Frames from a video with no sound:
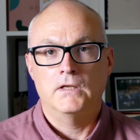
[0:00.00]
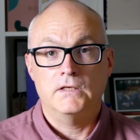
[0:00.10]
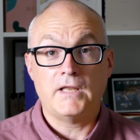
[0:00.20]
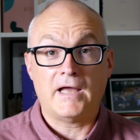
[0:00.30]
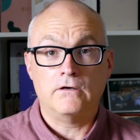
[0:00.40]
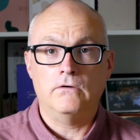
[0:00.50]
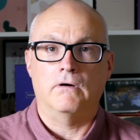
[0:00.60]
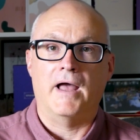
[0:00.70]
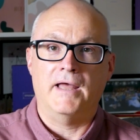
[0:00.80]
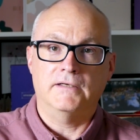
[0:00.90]
Nako
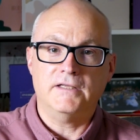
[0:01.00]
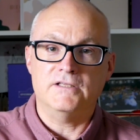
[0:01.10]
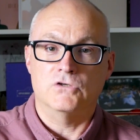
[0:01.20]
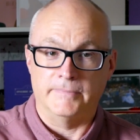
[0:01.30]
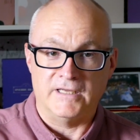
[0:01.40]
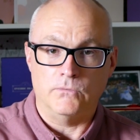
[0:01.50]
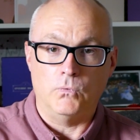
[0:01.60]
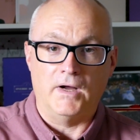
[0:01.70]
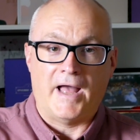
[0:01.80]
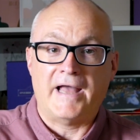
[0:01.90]
and Hitomi
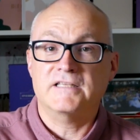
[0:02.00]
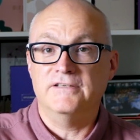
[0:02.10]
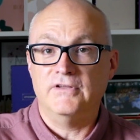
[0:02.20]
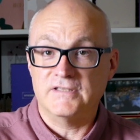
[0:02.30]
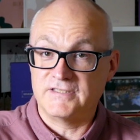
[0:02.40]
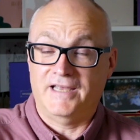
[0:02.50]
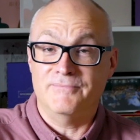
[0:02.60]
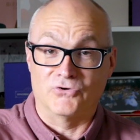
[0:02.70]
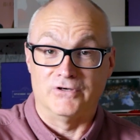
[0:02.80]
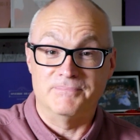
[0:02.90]
were active in the same
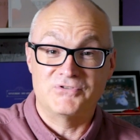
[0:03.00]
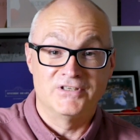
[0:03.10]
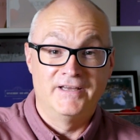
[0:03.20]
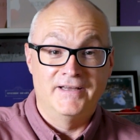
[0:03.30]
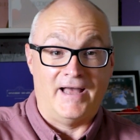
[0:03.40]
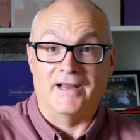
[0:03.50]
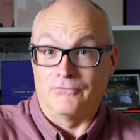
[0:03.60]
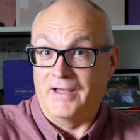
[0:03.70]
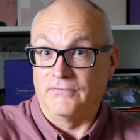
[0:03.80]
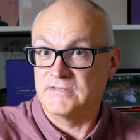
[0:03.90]
groups at
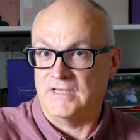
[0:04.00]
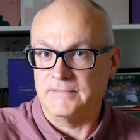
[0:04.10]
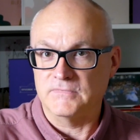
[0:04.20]
around the same